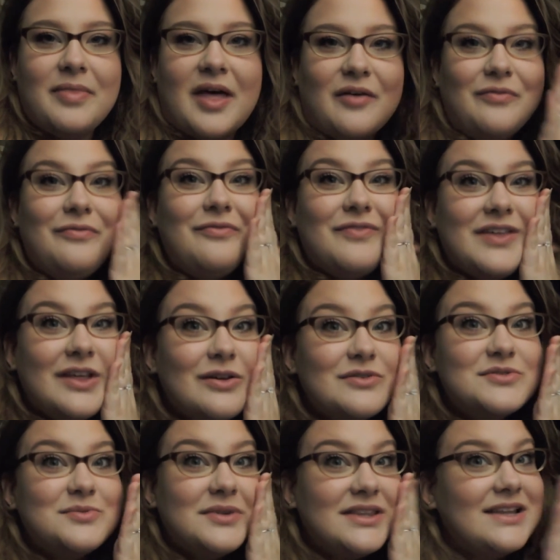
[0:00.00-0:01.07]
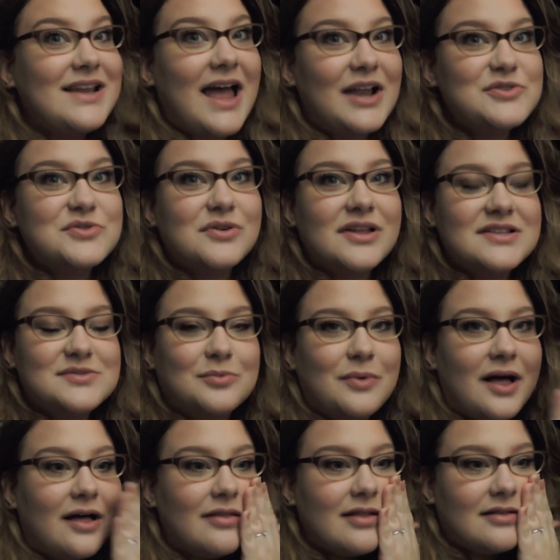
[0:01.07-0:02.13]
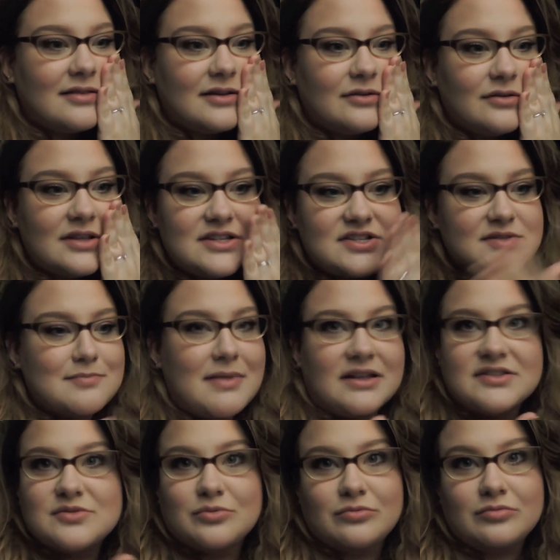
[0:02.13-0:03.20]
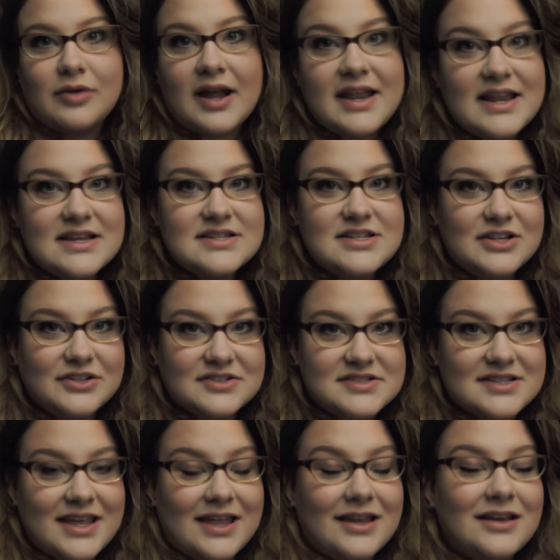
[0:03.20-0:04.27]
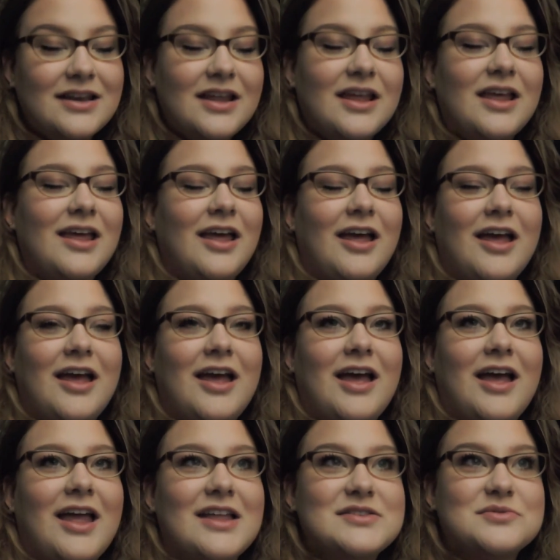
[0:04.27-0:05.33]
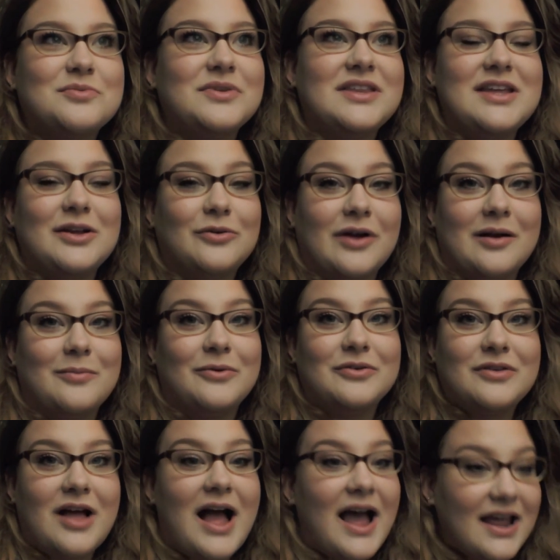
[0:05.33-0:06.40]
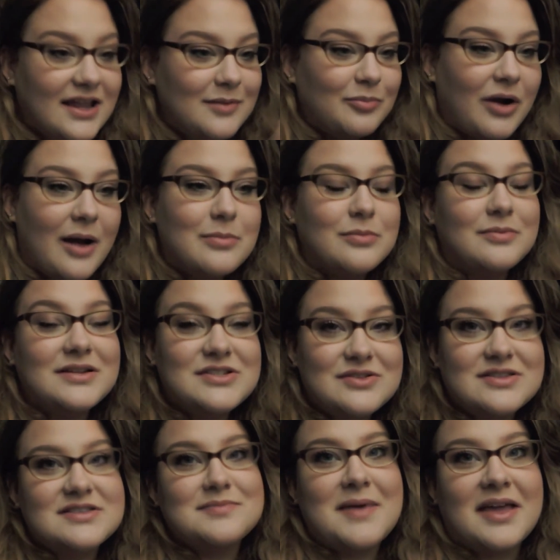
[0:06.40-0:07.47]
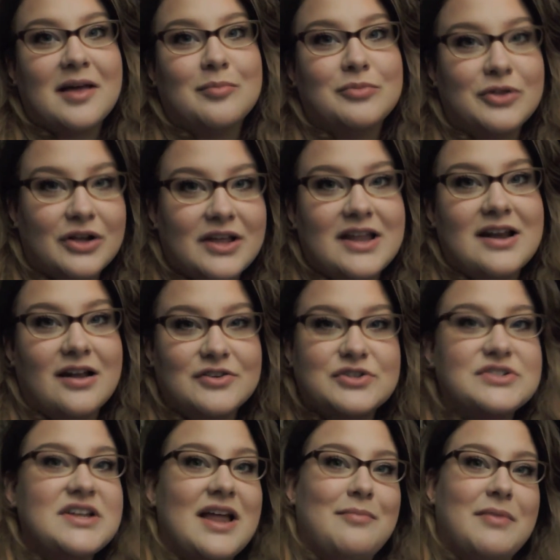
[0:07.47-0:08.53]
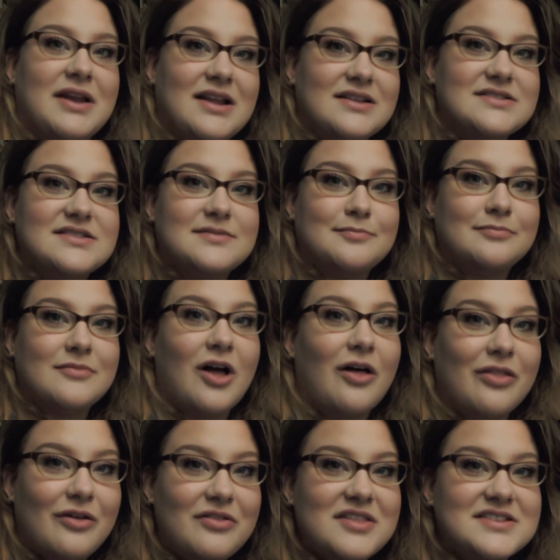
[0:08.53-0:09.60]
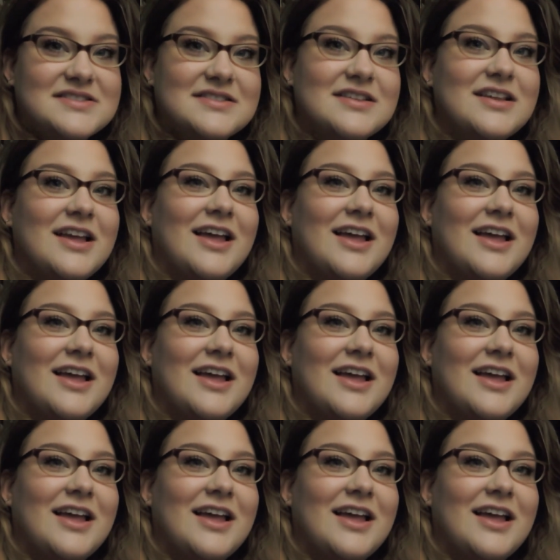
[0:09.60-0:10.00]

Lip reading: that feels really natural as well, that literally just melts right into your skin, it's really incredible. I could probably do this makeup look in under 10 minutes. Although this